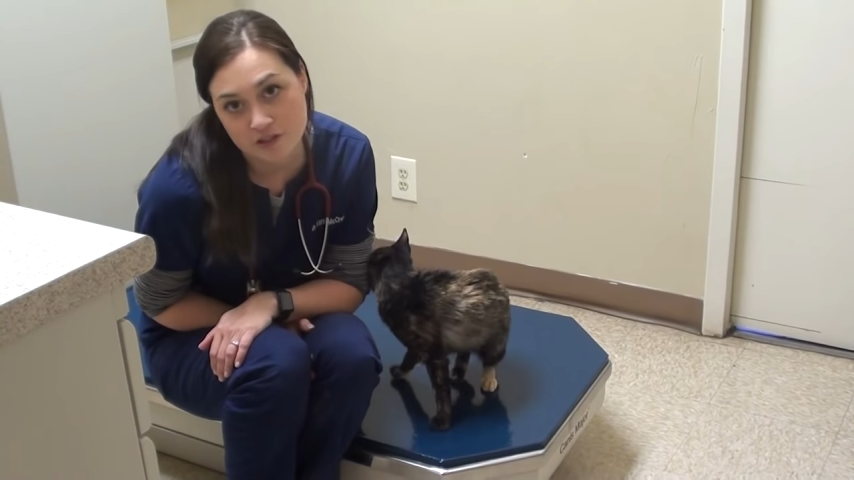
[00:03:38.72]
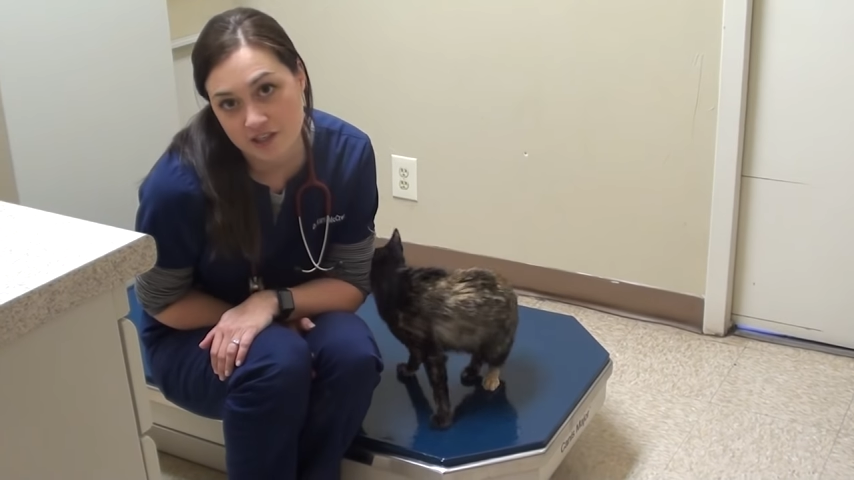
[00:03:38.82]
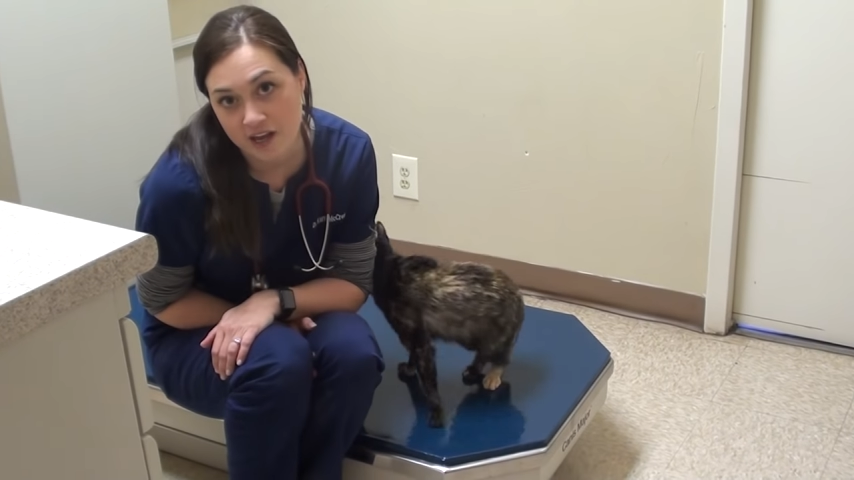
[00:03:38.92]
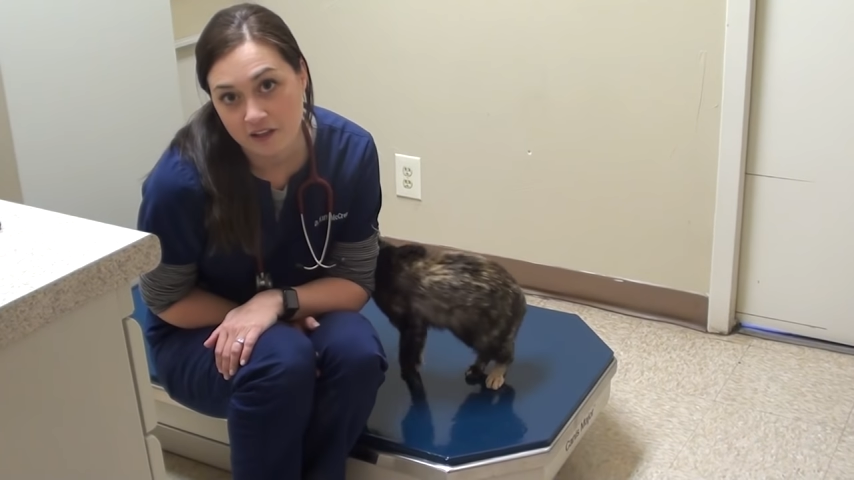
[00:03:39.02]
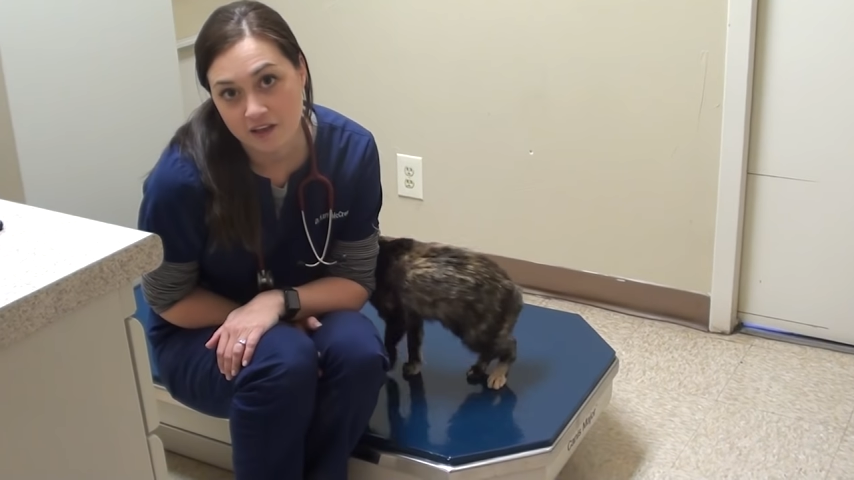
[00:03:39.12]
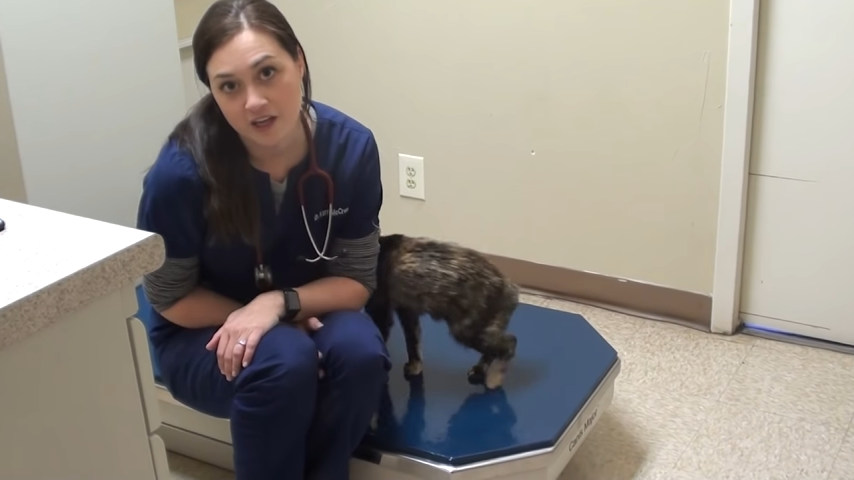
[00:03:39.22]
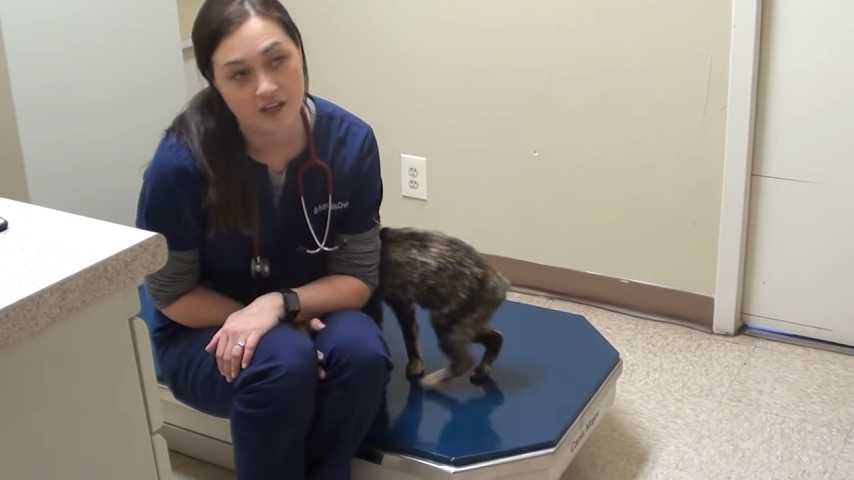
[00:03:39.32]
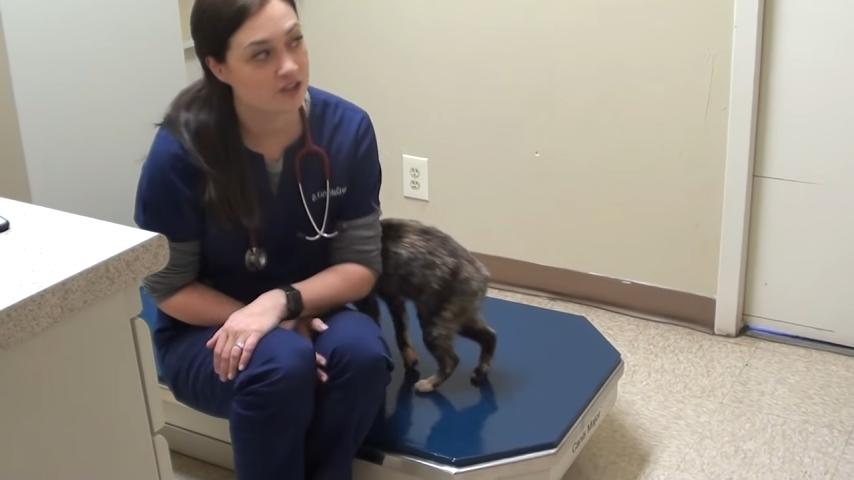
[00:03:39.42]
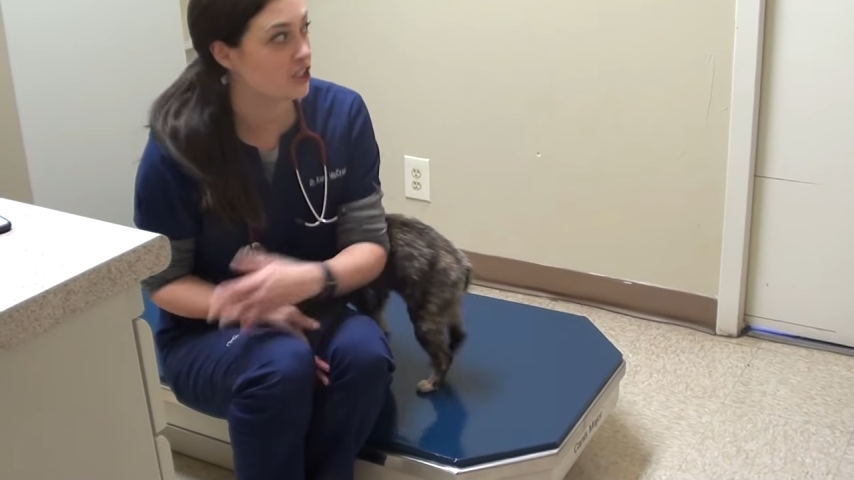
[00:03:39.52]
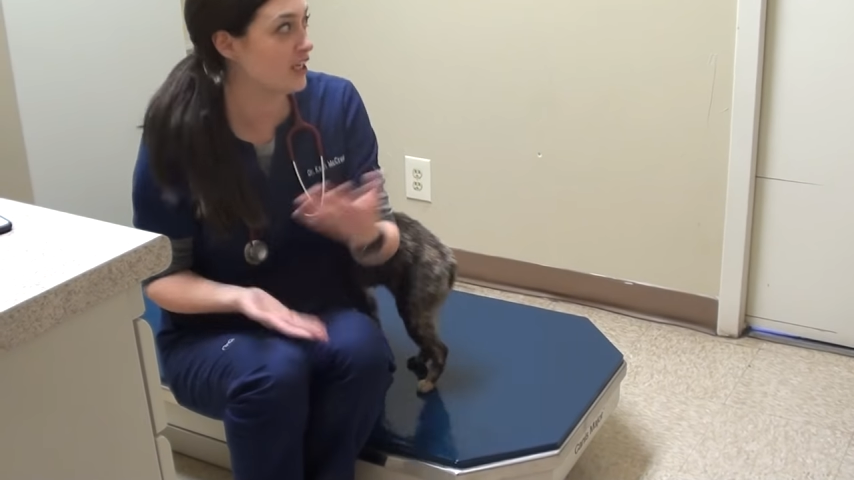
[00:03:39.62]

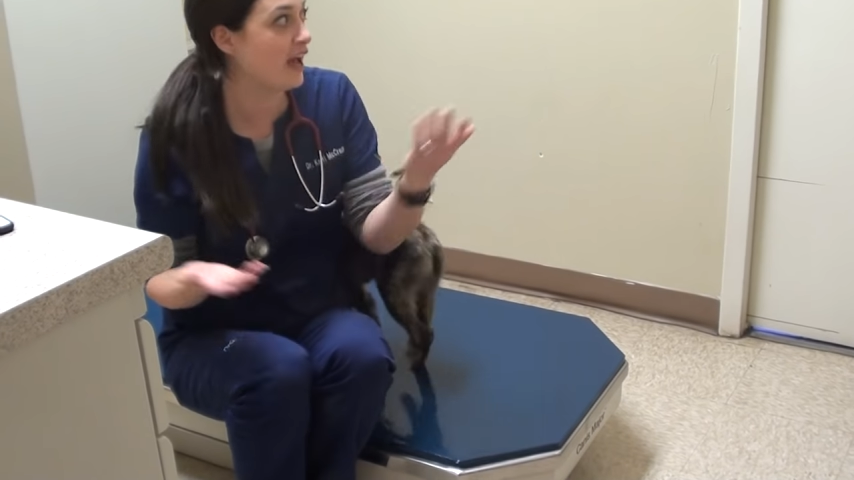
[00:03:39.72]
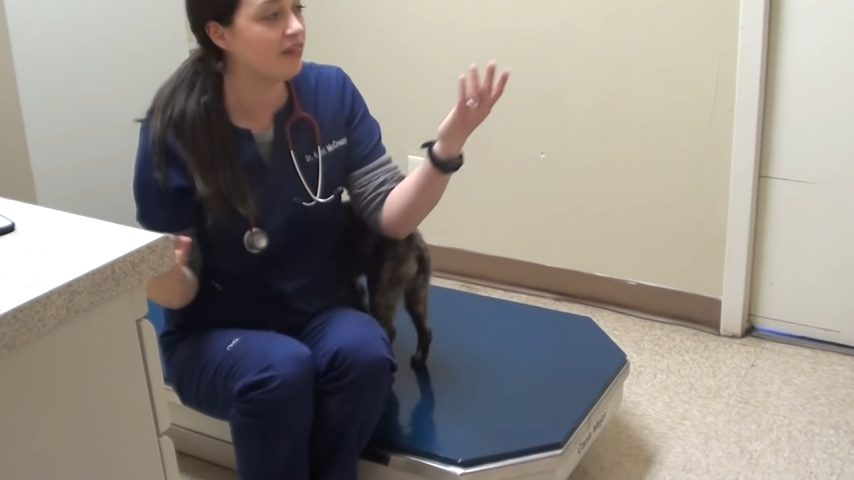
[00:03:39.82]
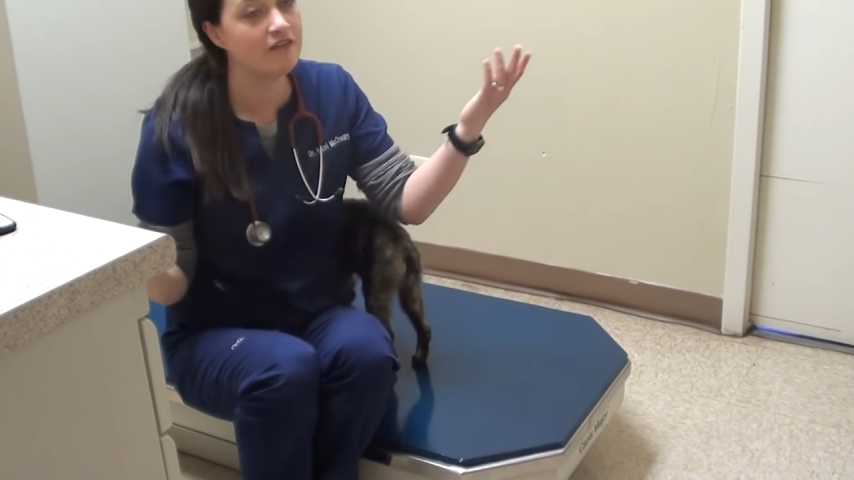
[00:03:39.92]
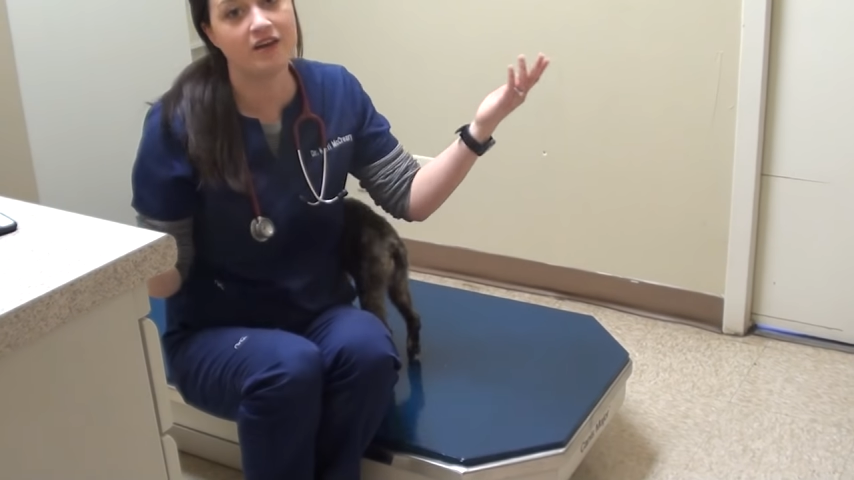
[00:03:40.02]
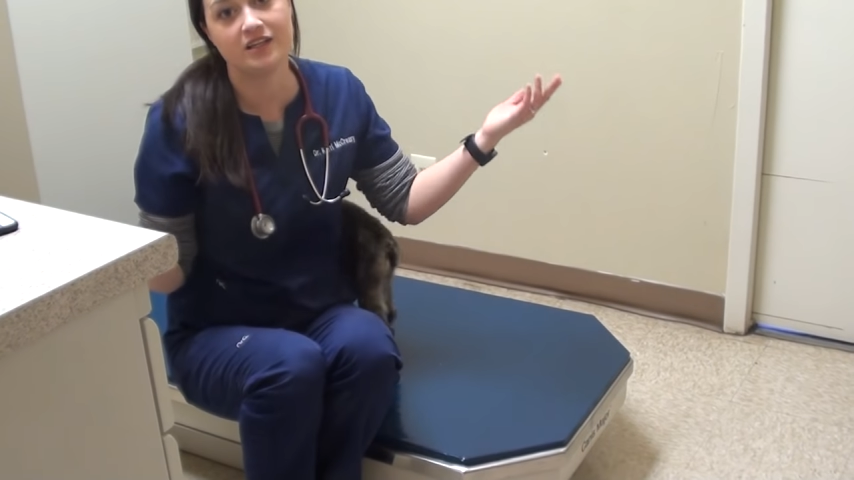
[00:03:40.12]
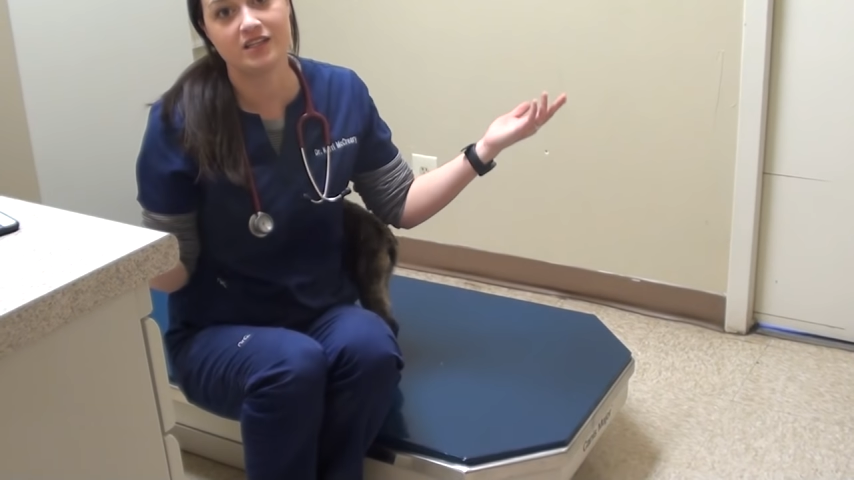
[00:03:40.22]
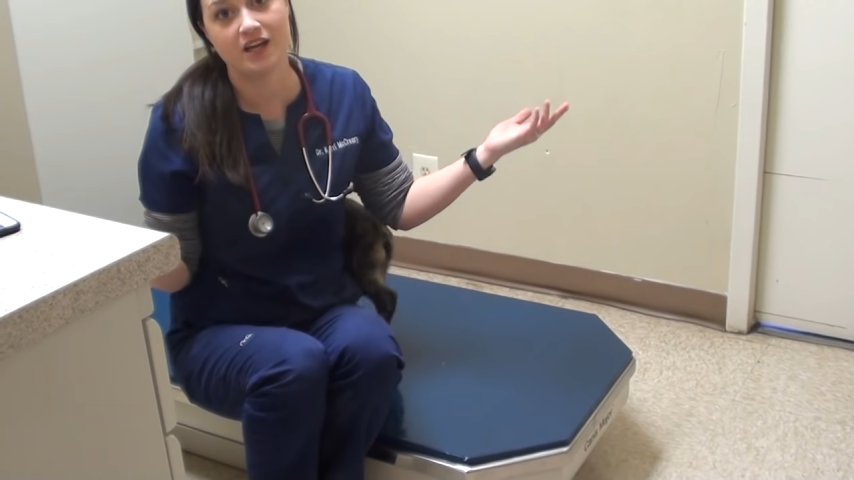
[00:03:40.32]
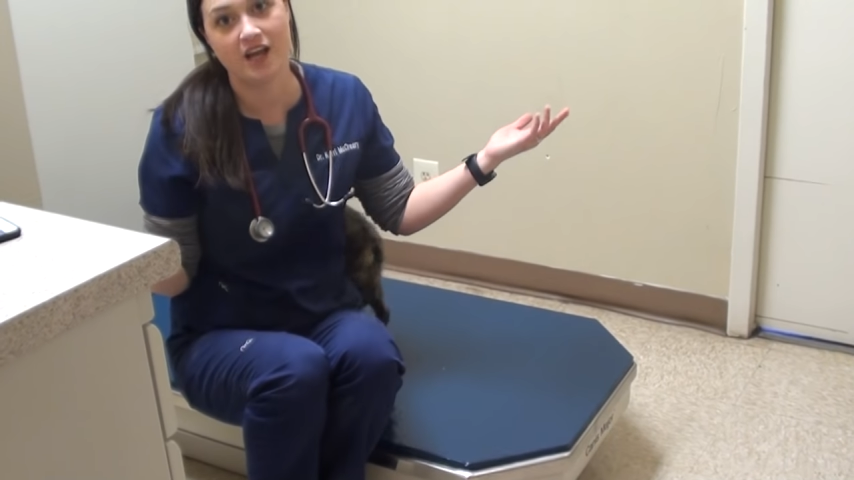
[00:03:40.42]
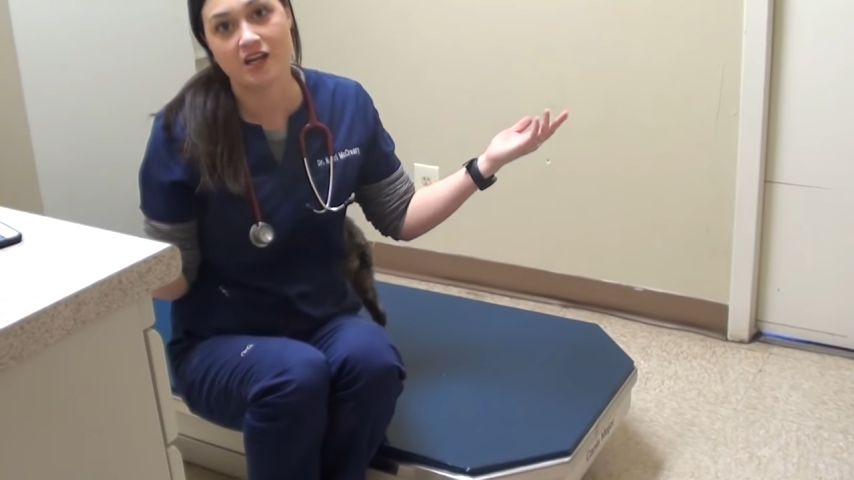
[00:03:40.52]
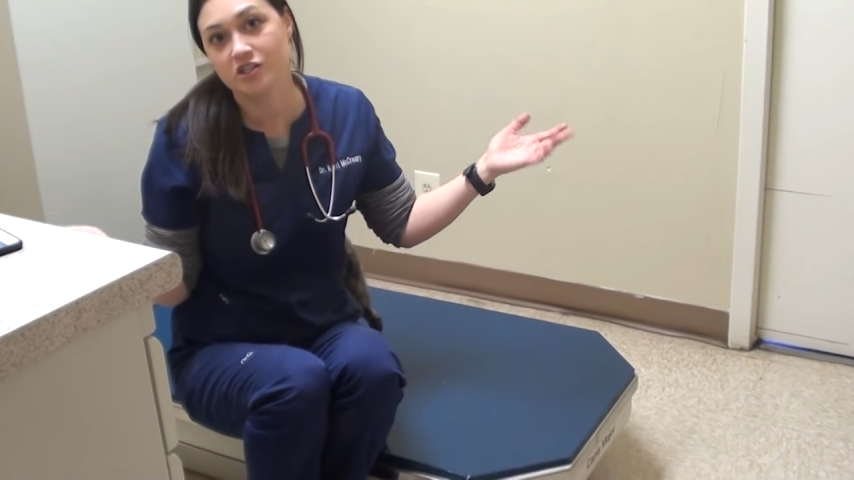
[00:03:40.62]
personality. She's at the vet today.